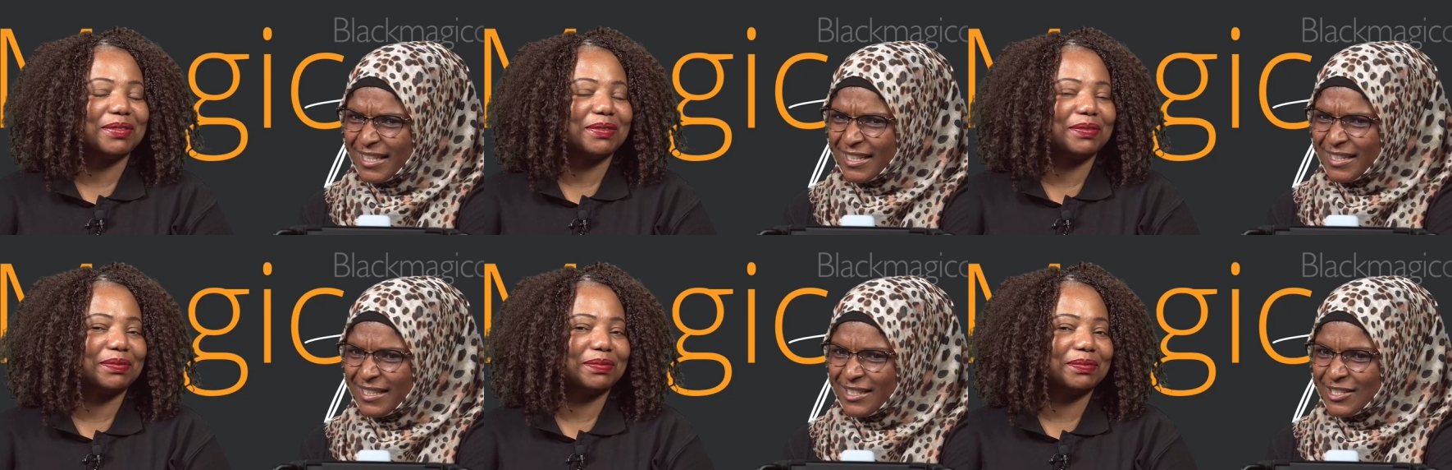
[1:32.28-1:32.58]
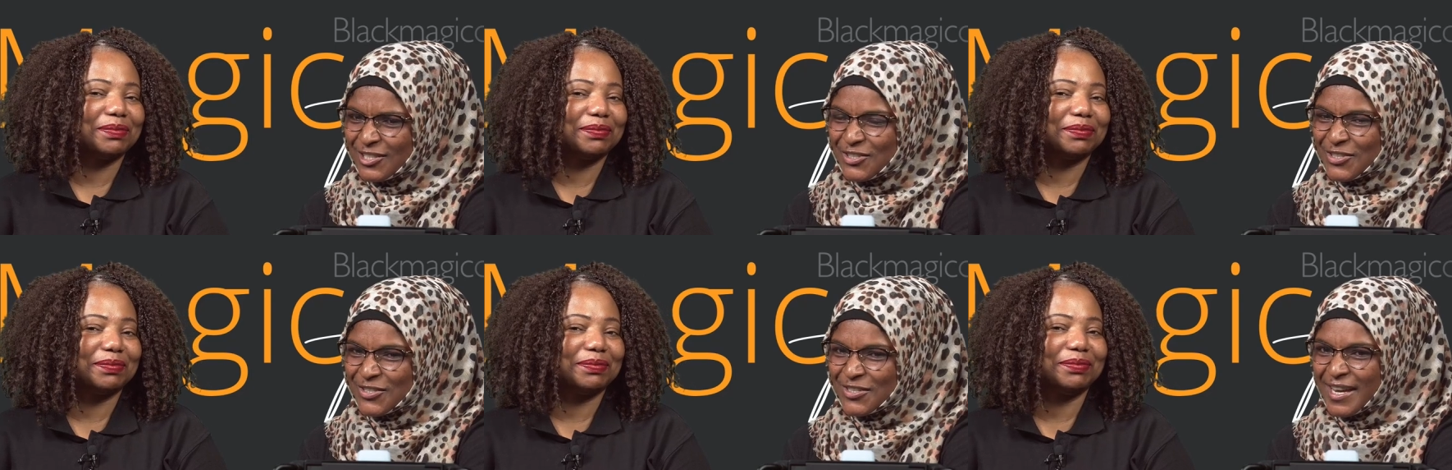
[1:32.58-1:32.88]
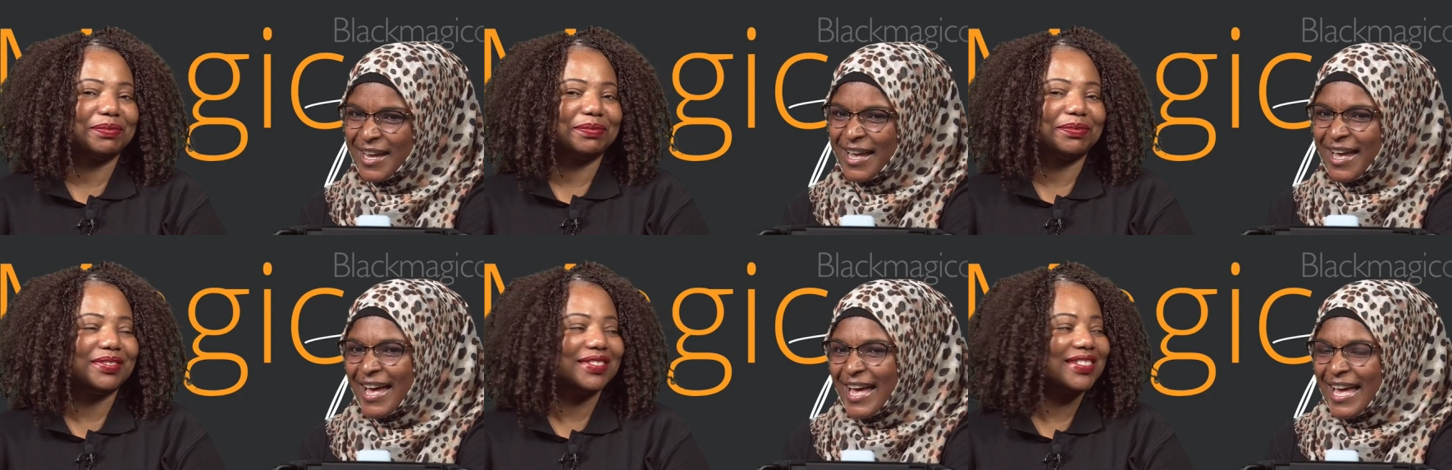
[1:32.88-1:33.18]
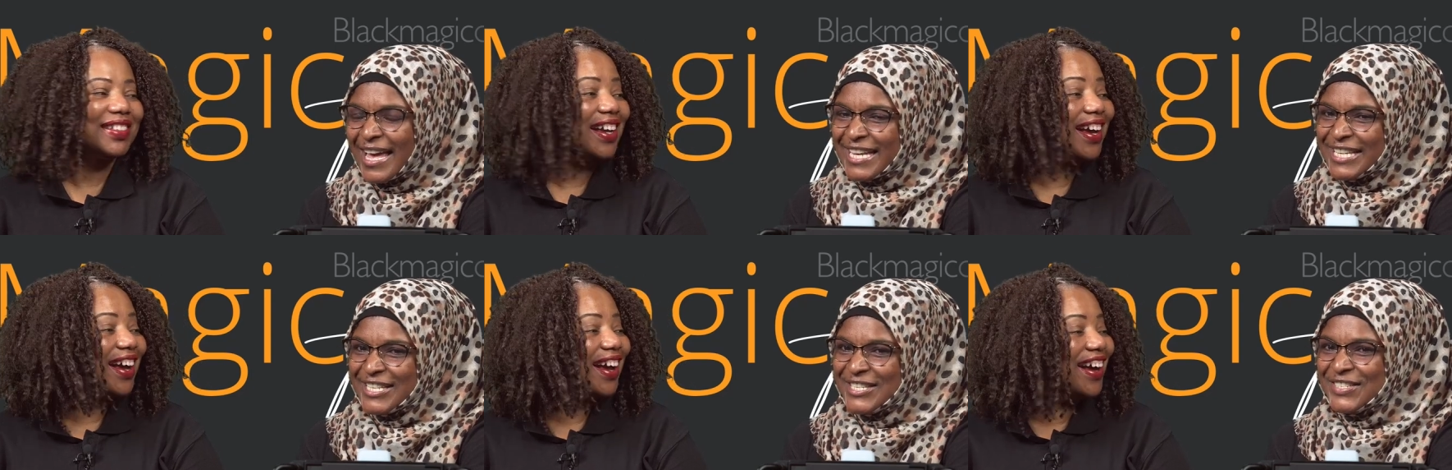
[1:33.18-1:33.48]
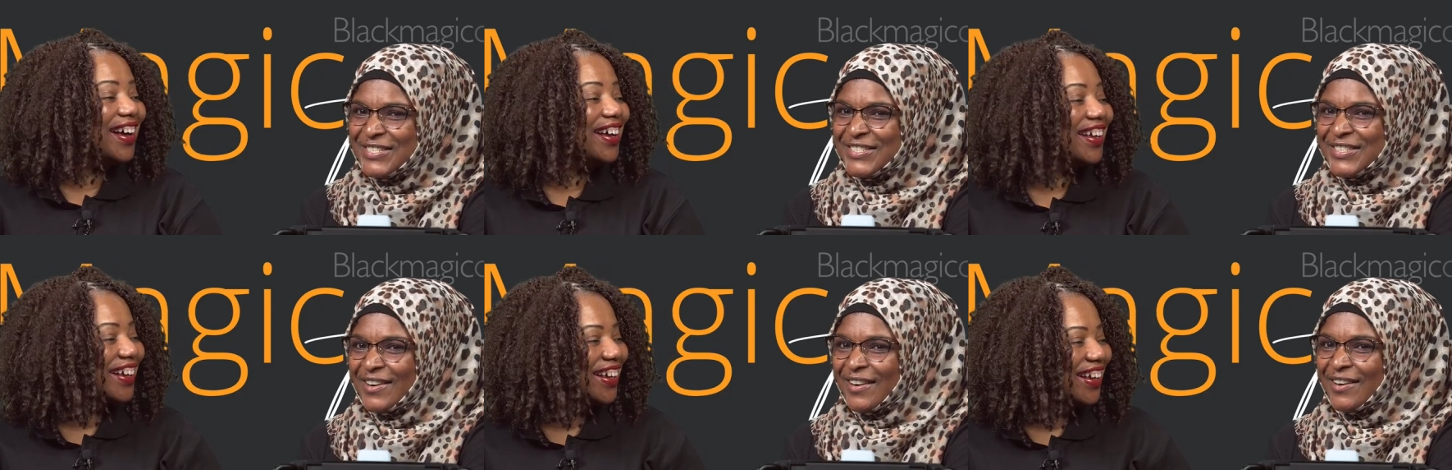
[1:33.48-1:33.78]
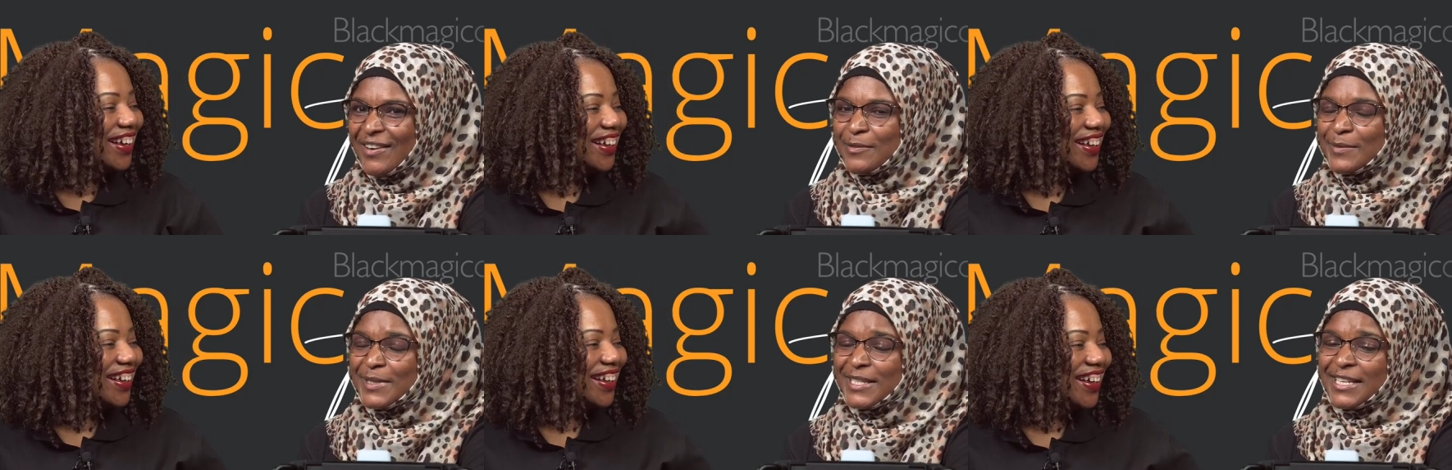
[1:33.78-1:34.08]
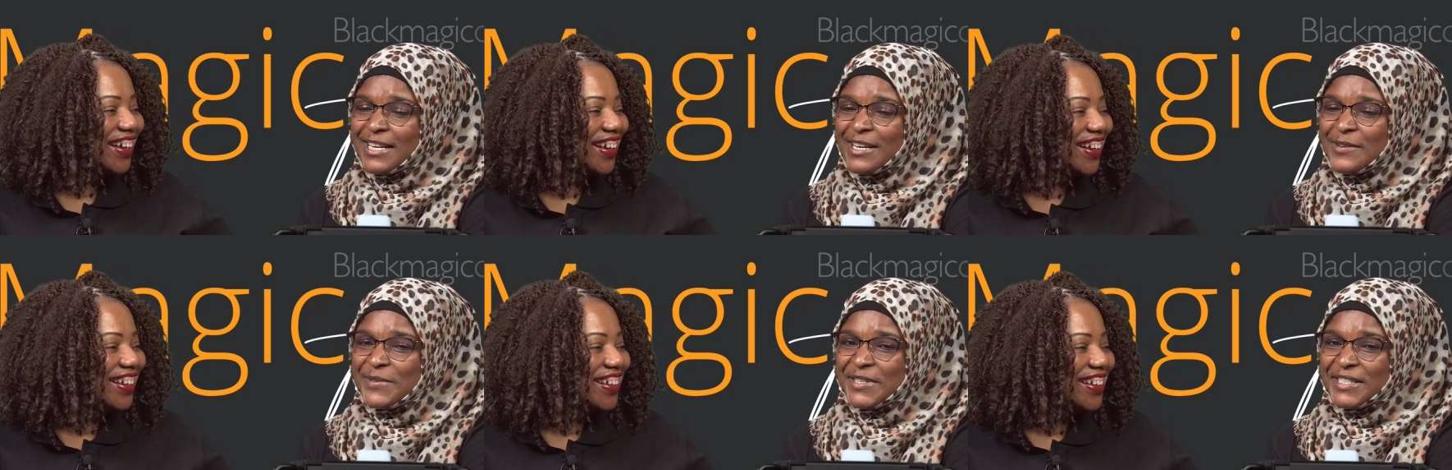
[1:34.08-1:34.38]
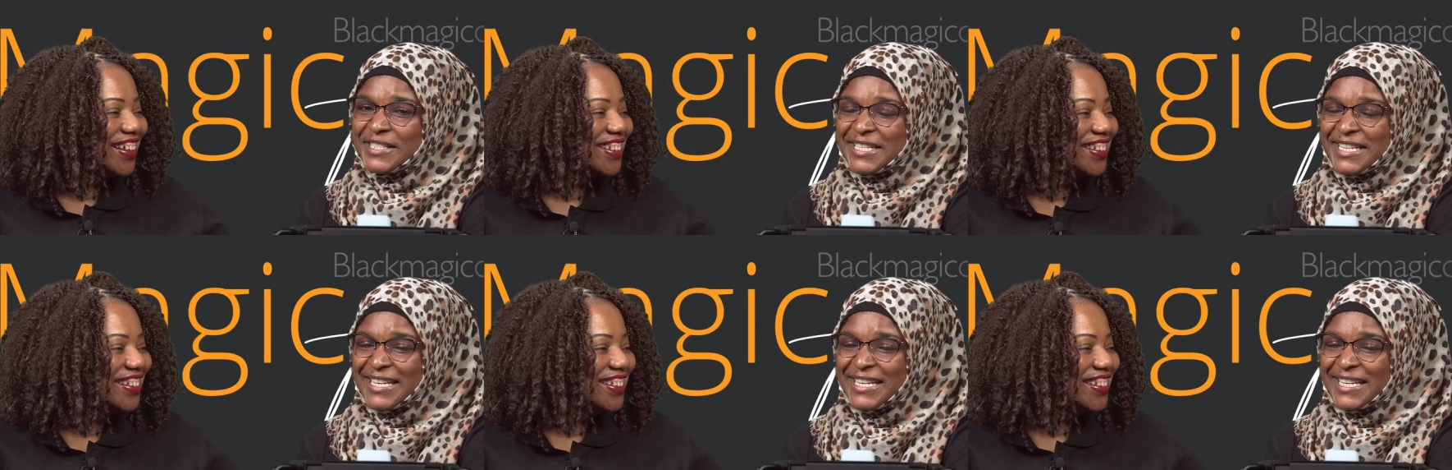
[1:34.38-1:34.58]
Speaker 1: English? Yeah, my name is